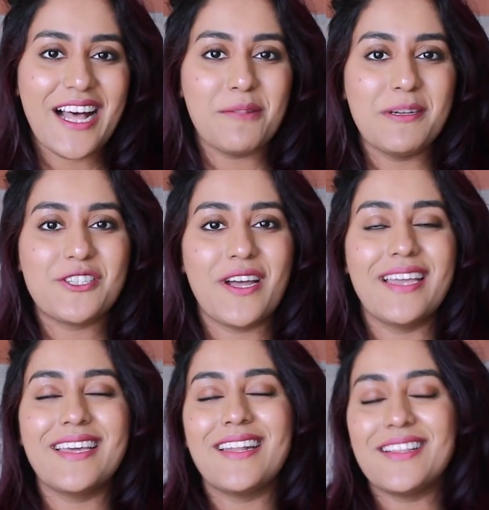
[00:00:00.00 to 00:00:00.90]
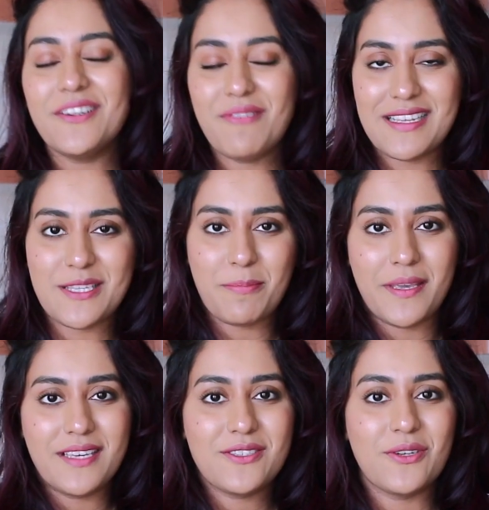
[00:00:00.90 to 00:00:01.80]
I'll be trying another
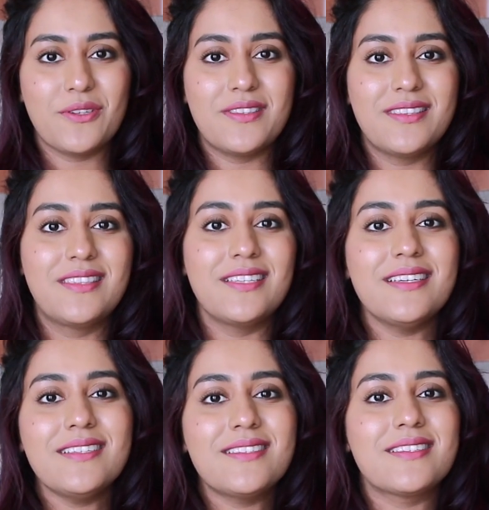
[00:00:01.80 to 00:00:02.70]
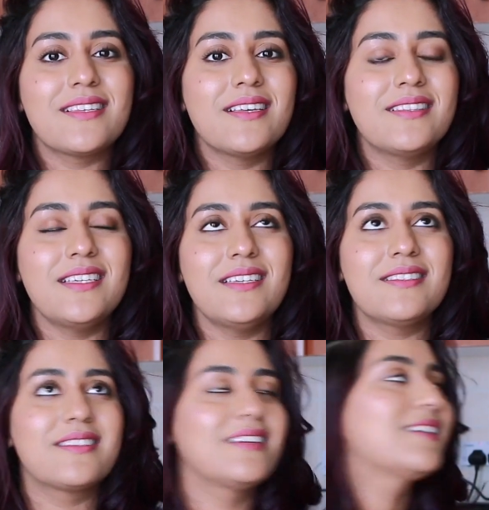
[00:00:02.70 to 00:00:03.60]
recipe. So these